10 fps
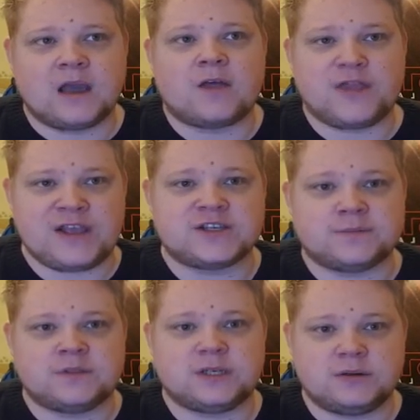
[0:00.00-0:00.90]
I think
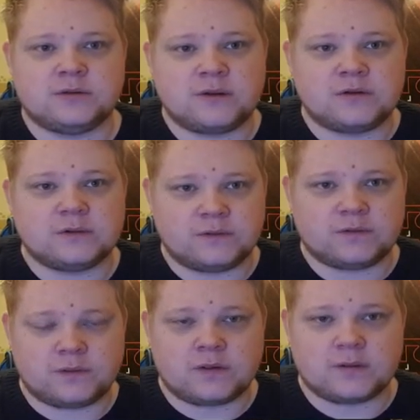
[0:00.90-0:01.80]
some ch
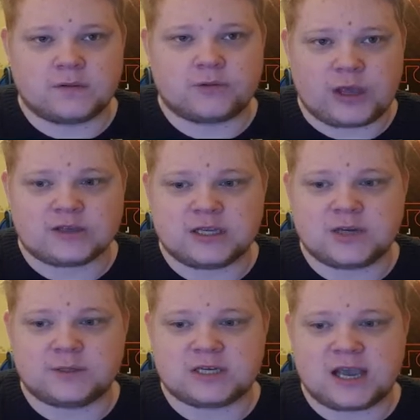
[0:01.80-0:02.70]
things need
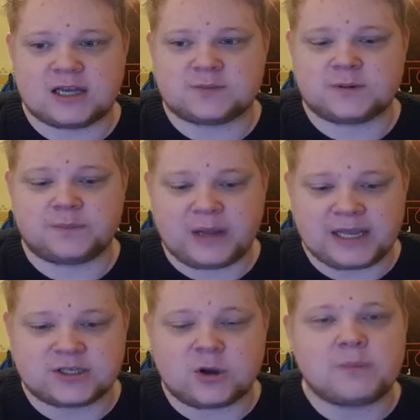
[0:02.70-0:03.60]
to be changed, but
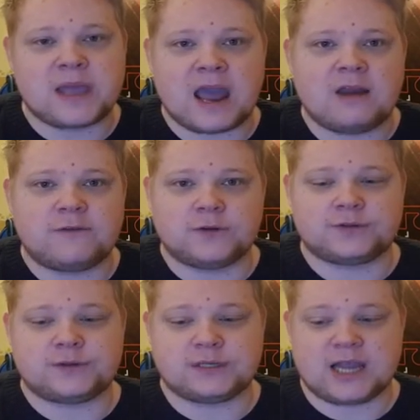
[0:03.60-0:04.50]
please don't be hateful
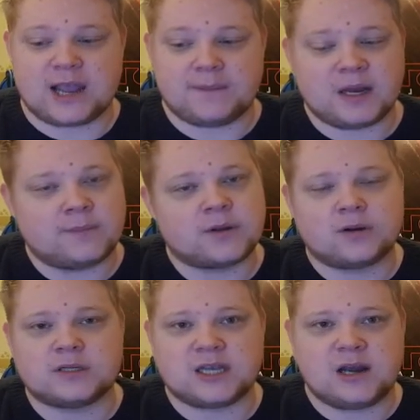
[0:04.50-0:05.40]
to this game. And I'm
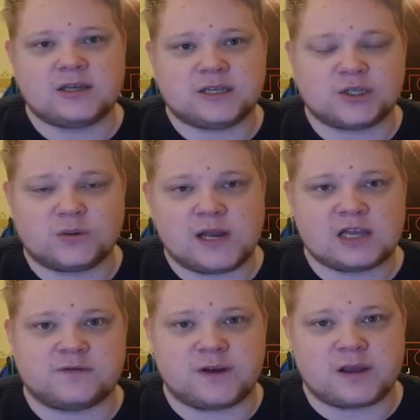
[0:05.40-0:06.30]
gonna say this into the
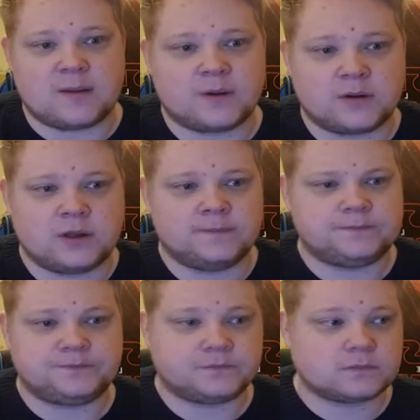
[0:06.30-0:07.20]
next video. I'm gonna
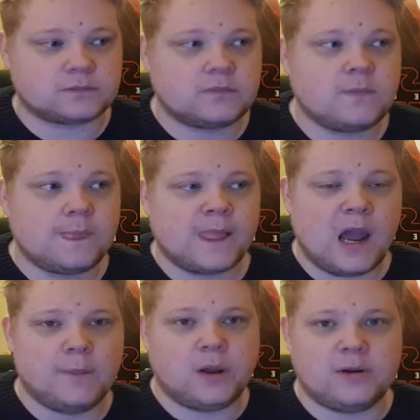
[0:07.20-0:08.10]

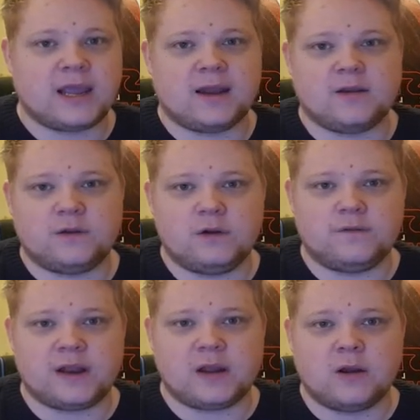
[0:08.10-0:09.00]
upload again a new
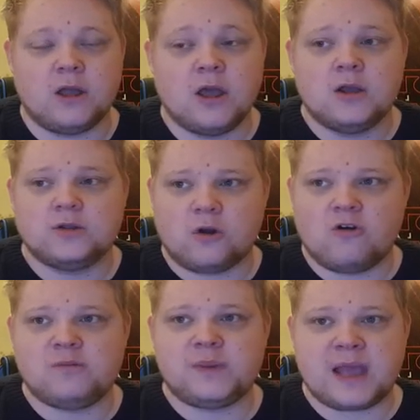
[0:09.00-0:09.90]
video.
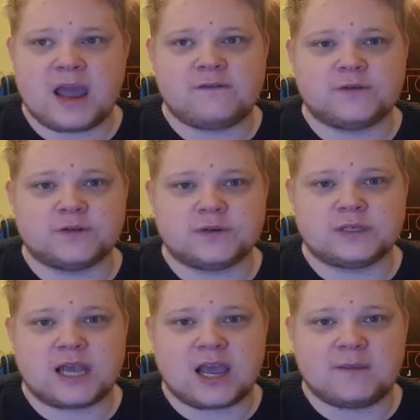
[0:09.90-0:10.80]
Don't be hateful to this
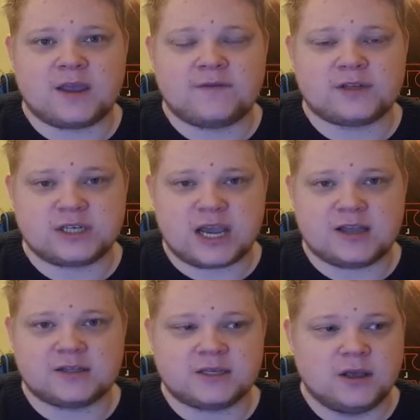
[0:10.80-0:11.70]
game. Give it a
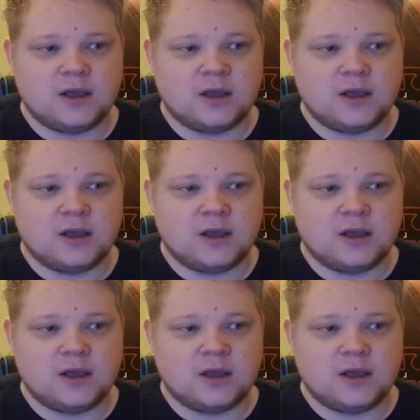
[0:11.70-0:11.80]
chance.